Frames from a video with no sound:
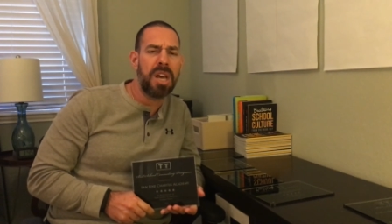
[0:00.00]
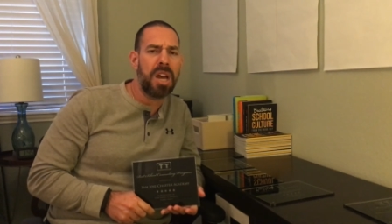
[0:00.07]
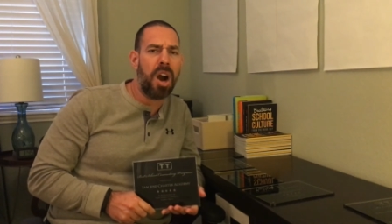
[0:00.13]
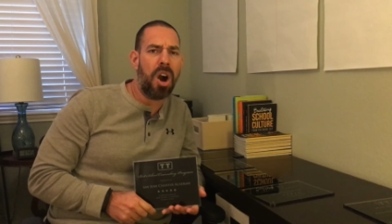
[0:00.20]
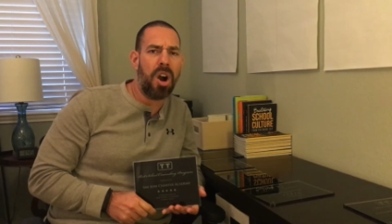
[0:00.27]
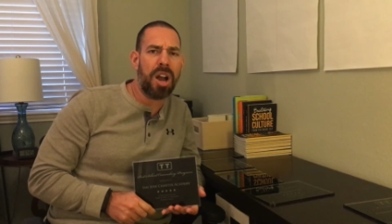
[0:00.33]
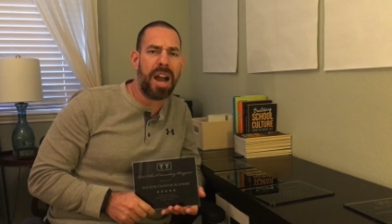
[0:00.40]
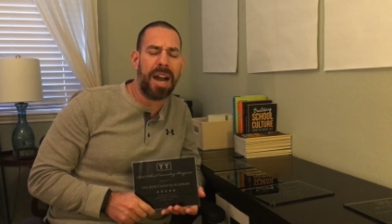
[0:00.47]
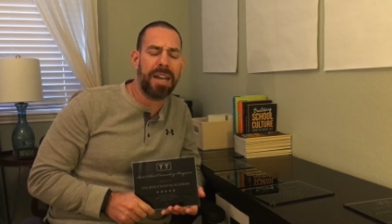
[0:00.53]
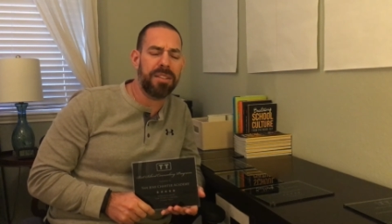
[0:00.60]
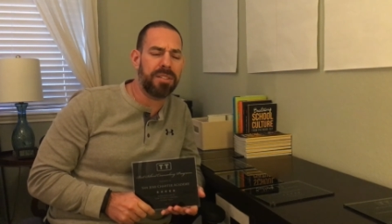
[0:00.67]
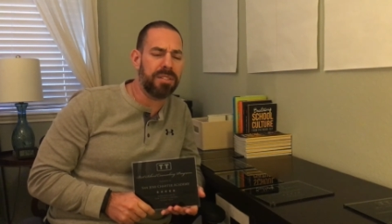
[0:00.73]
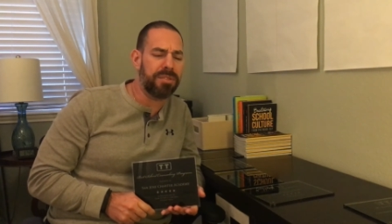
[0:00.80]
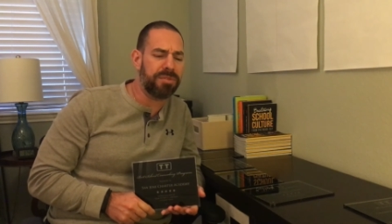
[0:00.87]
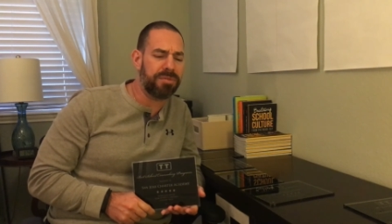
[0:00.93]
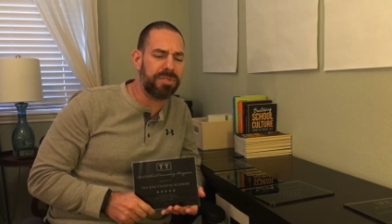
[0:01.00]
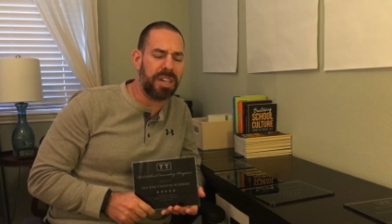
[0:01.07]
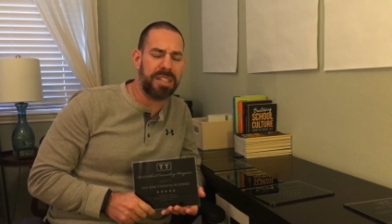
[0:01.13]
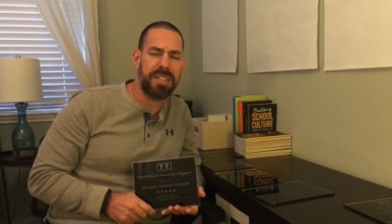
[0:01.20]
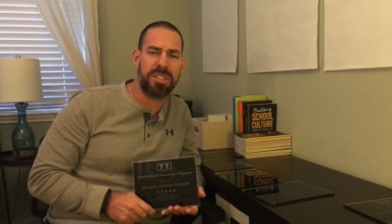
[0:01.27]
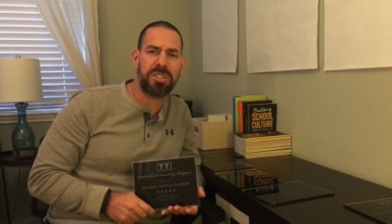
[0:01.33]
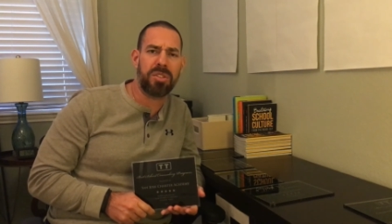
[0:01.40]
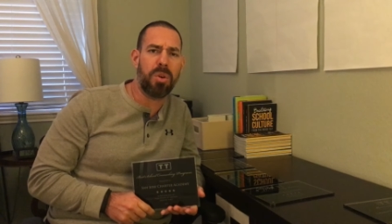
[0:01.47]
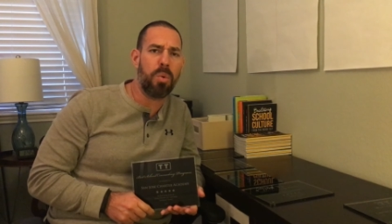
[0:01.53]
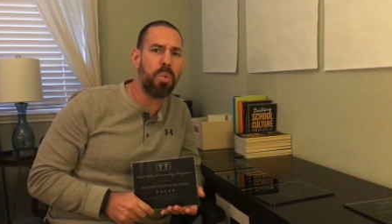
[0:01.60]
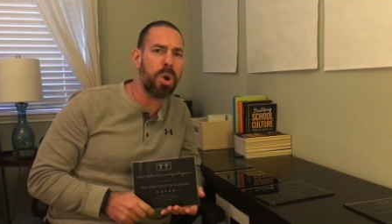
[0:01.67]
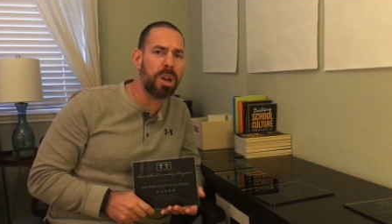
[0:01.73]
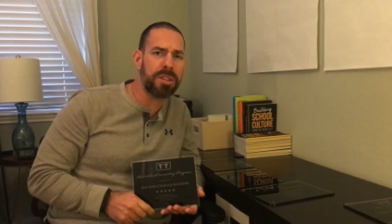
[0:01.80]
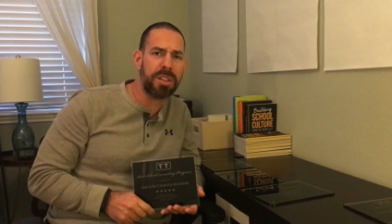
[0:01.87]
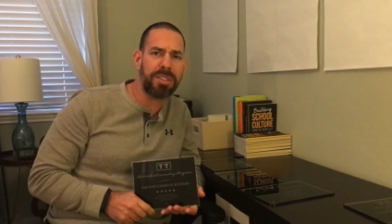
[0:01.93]
all kinds of additional
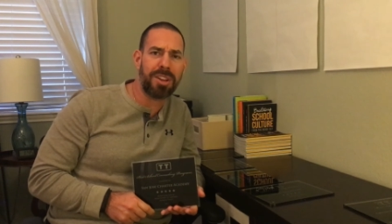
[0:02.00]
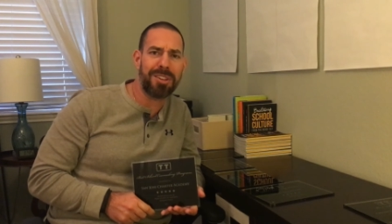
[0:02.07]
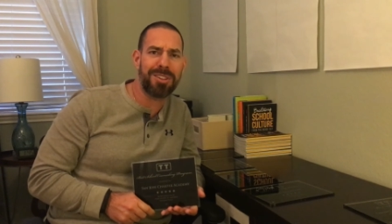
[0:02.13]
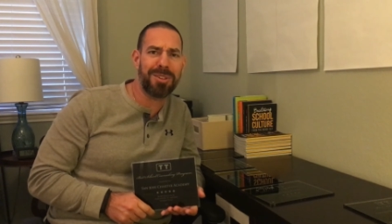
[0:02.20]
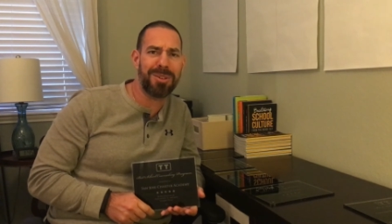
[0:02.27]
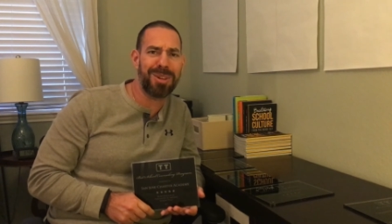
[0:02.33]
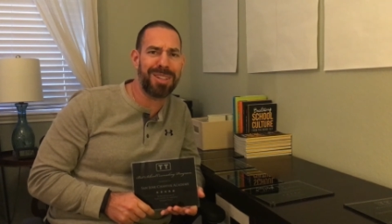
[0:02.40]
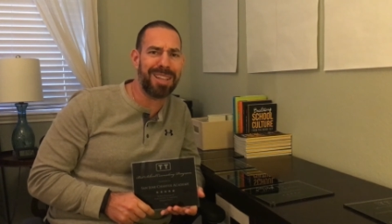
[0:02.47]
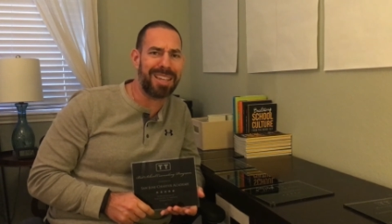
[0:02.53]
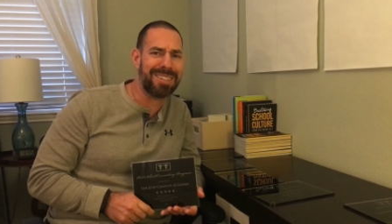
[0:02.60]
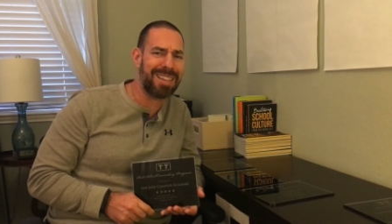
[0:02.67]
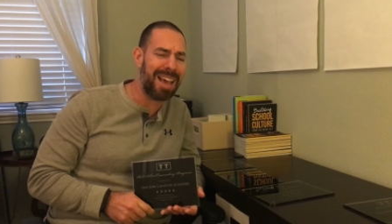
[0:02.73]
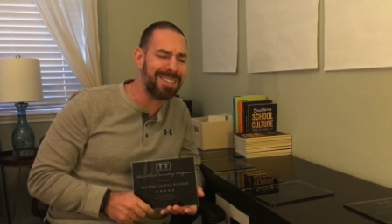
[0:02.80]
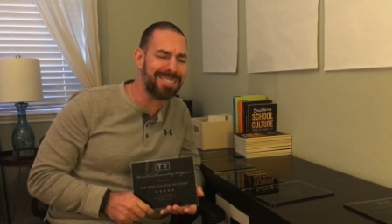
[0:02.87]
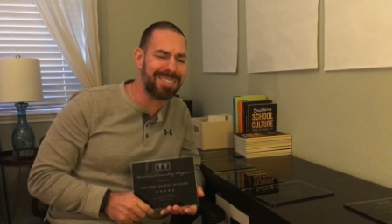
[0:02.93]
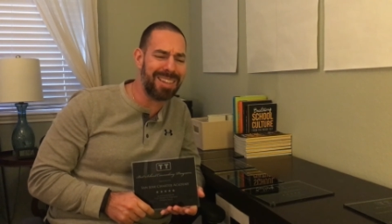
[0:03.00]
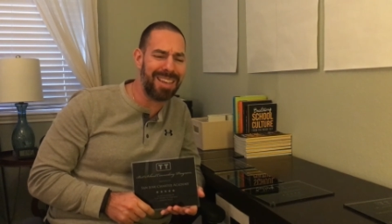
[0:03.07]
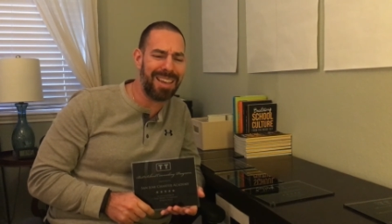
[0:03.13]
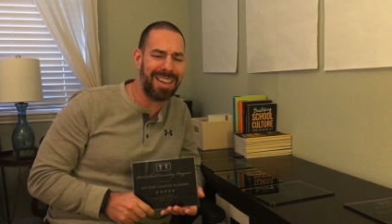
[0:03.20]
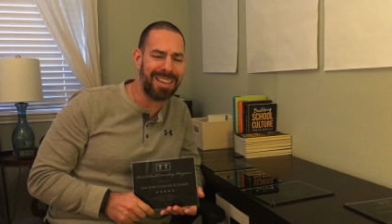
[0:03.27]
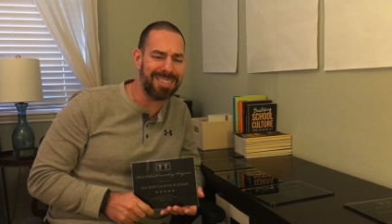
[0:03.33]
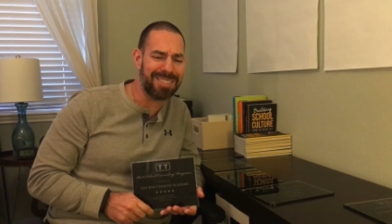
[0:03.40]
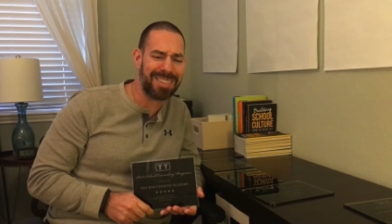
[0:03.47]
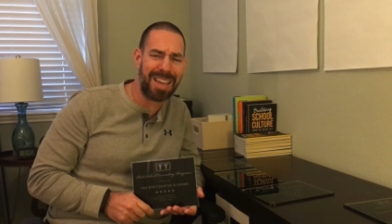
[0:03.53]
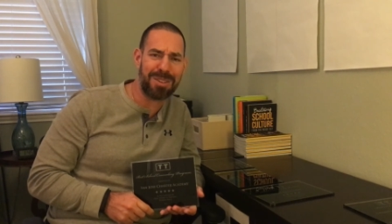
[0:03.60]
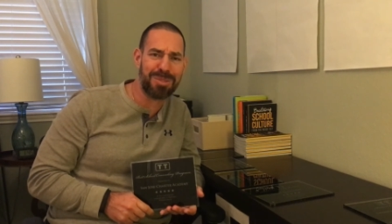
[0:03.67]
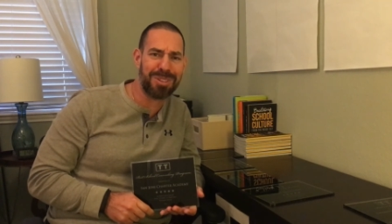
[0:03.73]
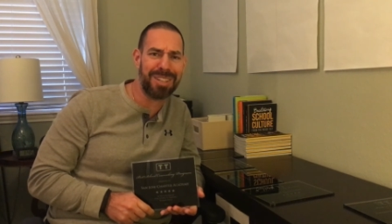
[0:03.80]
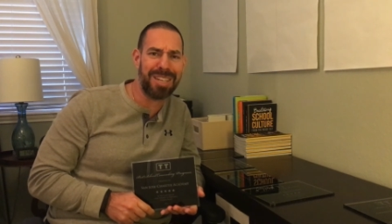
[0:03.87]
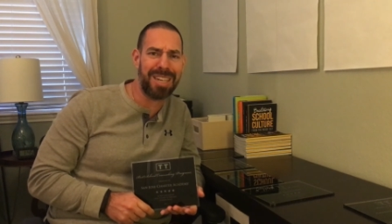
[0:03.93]
work that they're doing like testing and
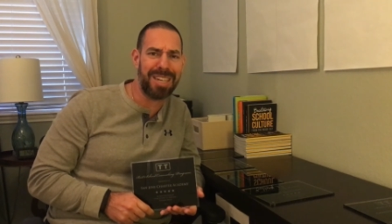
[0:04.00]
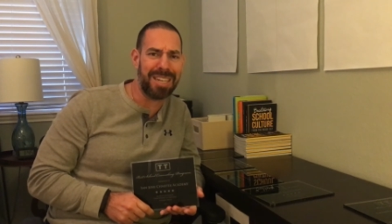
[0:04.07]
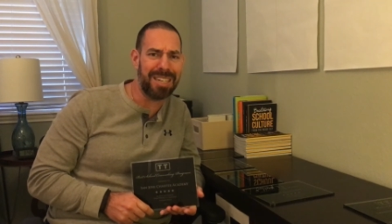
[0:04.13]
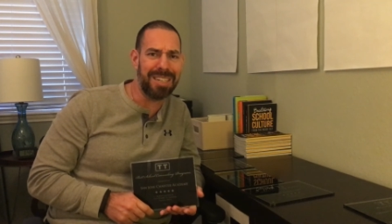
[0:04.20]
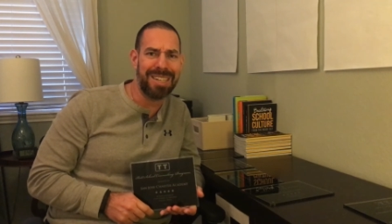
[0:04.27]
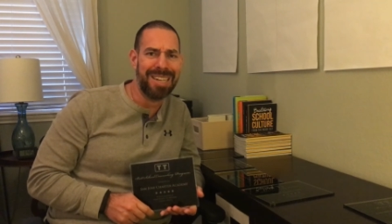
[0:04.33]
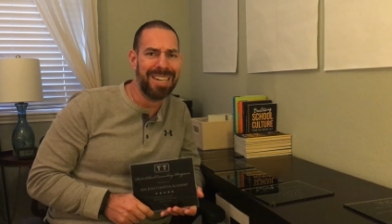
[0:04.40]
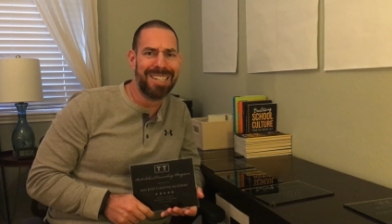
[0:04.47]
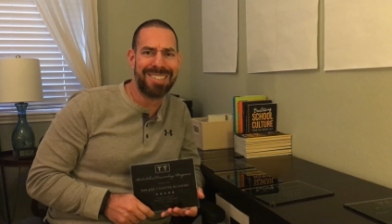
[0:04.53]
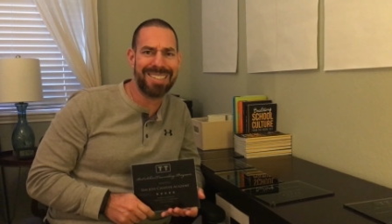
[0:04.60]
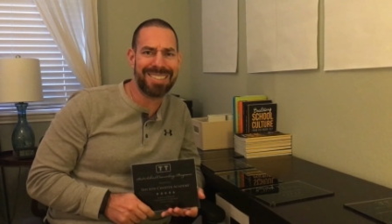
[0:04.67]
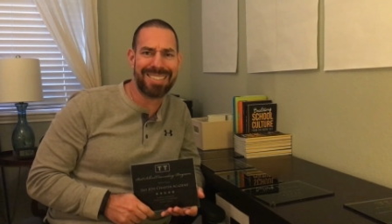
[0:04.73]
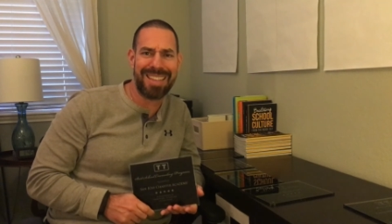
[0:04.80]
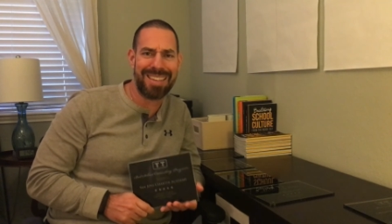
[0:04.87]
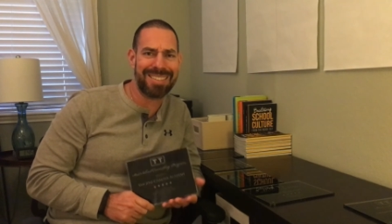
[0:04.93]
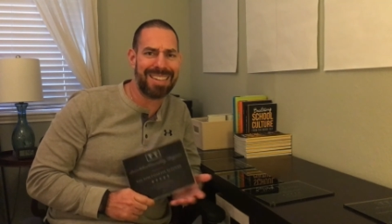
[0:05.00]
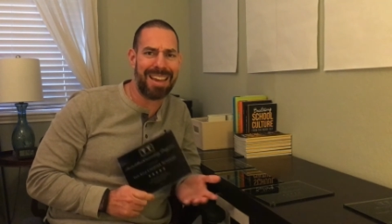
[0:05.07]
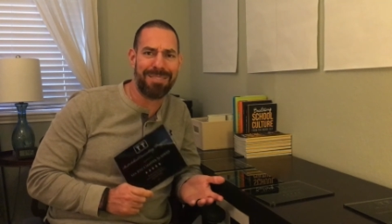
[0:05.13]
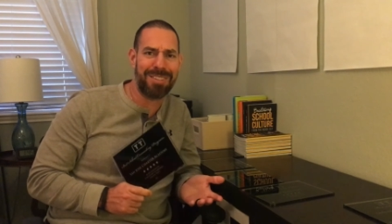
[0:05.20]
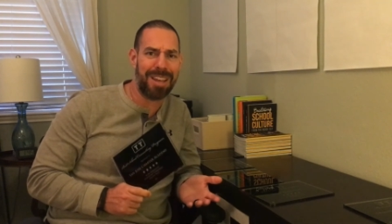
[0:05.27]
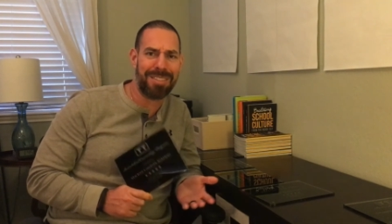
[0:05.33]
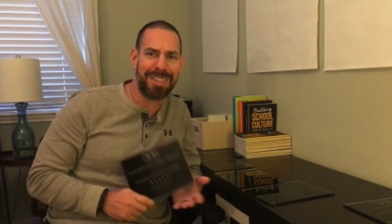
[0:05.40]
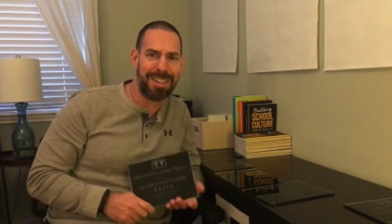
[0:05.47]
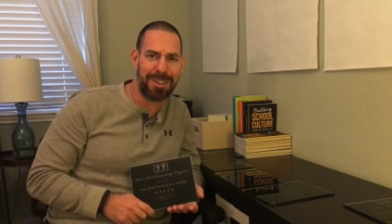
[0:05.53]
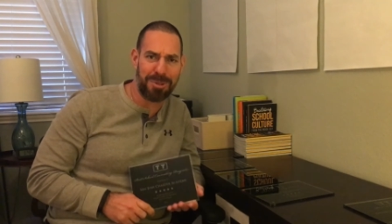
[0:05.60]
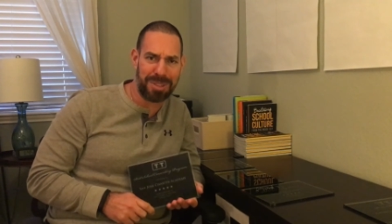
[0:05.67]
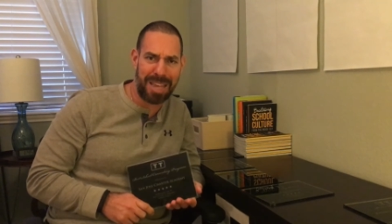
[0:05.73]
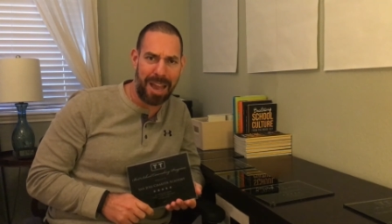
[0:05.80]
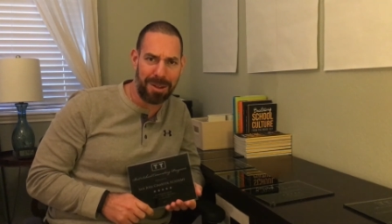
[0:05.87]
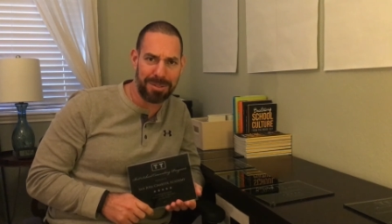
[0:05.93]
scheduling and just things that have nothing to do
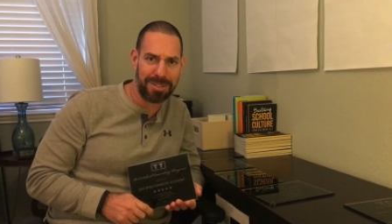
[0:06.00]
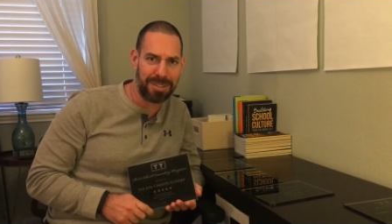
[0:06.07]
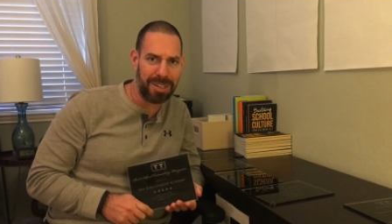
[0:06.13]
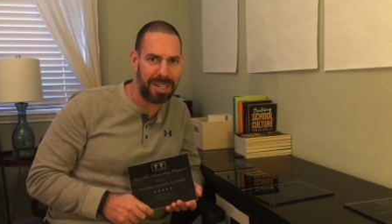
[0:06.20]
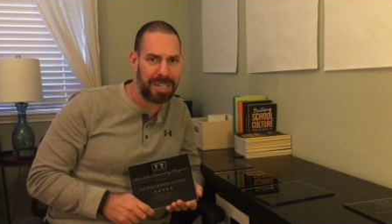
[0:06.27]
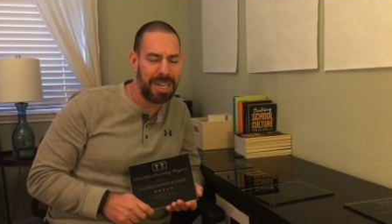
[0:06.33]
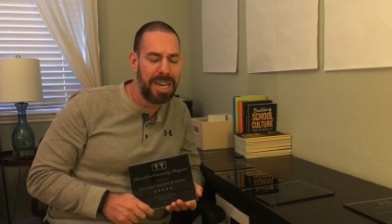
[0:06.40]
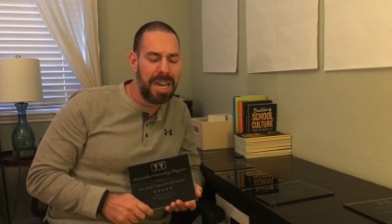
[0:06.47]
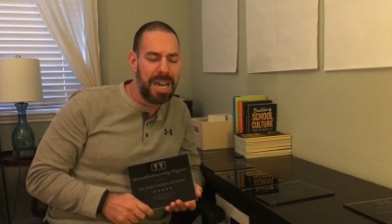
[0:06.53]
with counseling